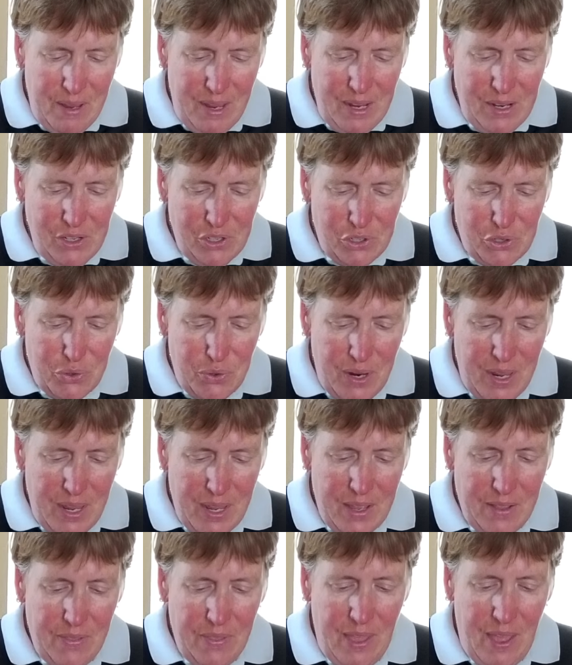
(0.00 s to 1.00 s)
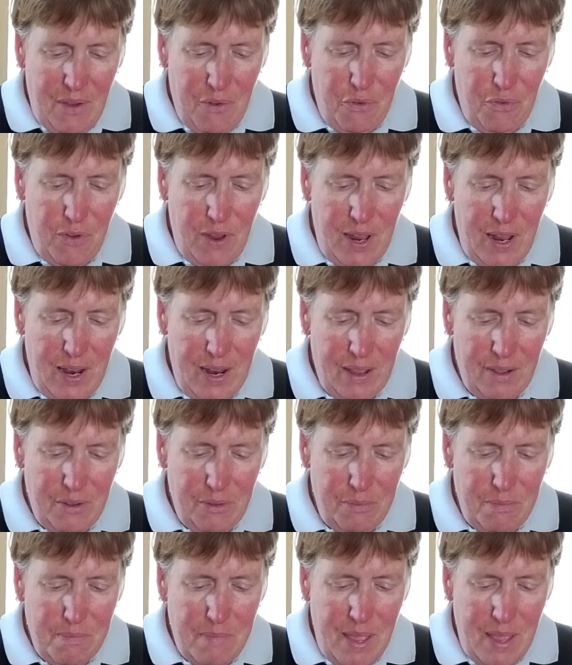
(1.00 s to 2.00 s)
intrigue and that feeling
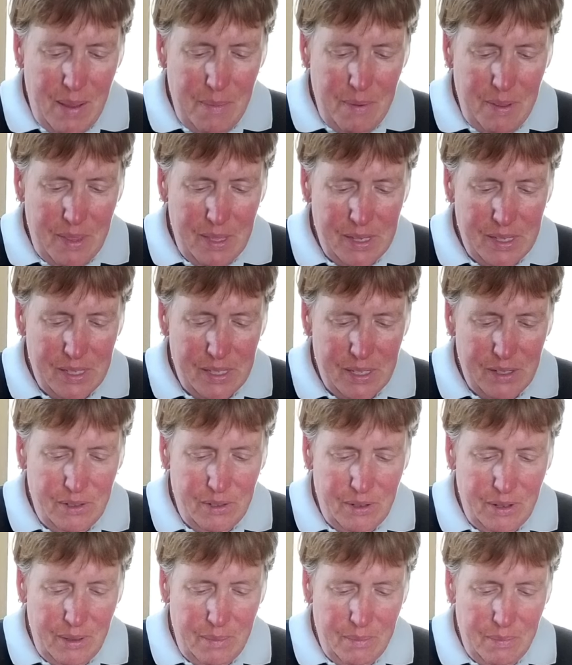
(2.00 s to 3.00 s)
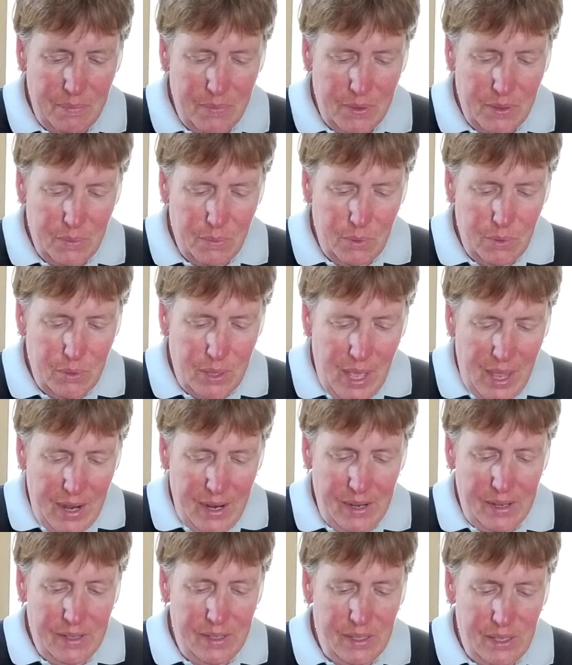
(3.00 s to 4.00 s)
of maybe this time that we'll get
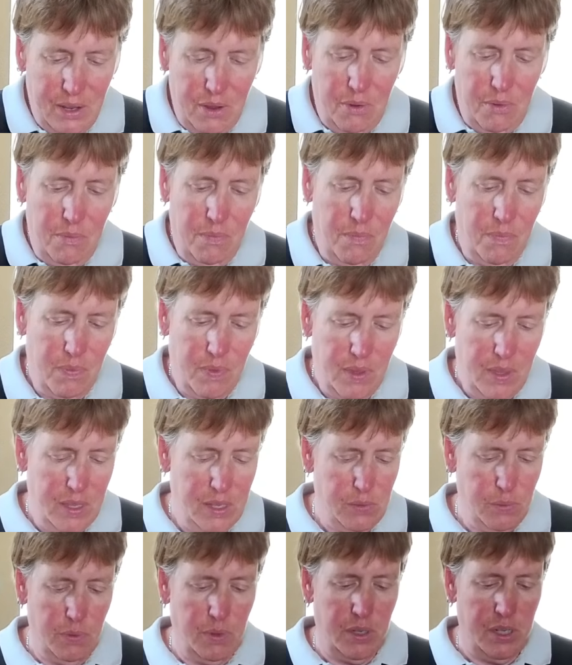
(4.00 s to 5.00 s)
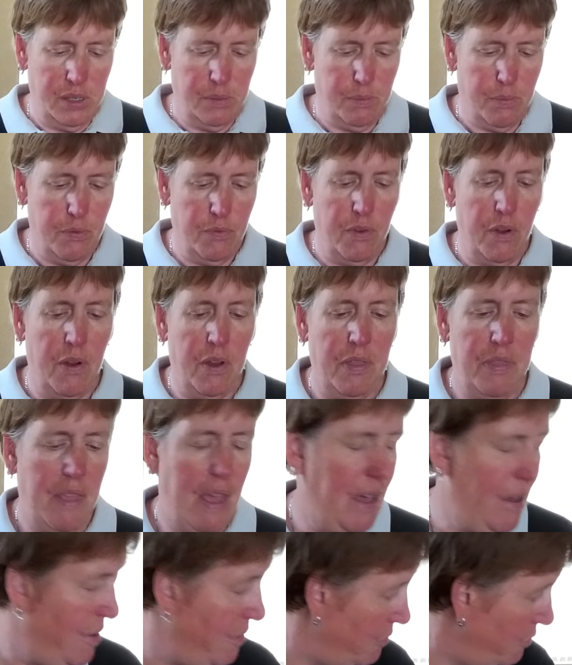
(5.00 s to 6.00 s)
it. So this one does provide
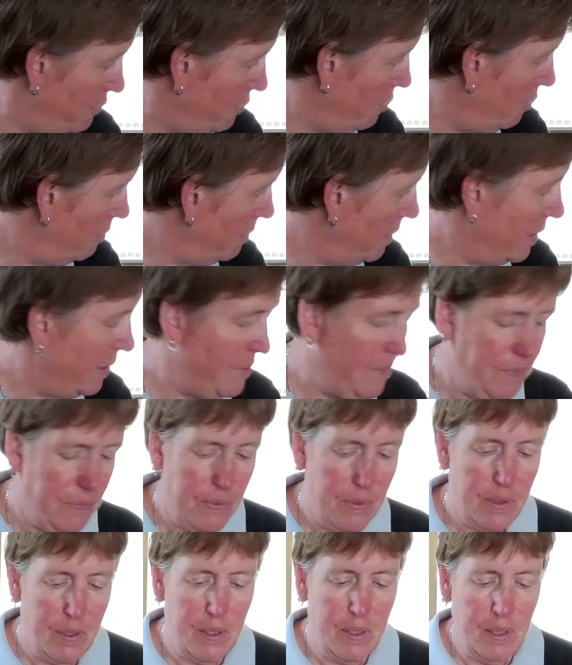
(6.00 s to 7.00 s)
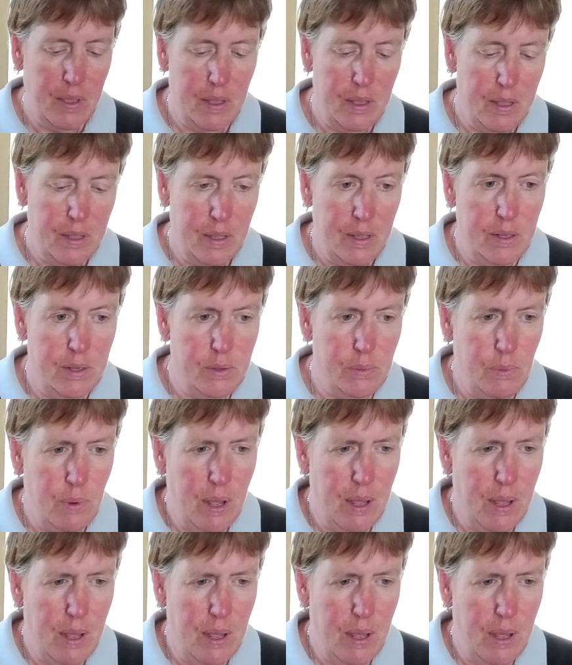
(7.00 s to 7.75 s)
that for me as